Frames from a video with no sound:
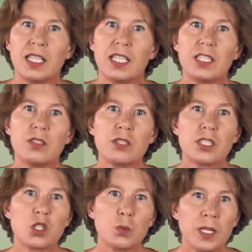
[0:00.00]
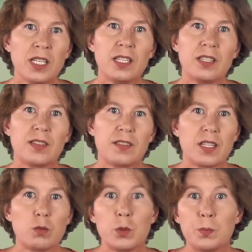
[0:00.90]
It used to be that
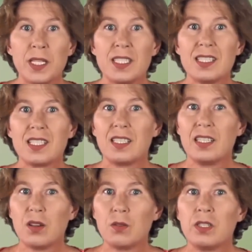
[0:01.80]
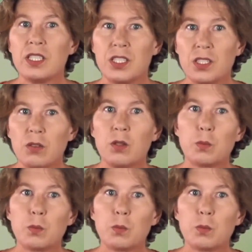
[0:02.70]
there were basically only two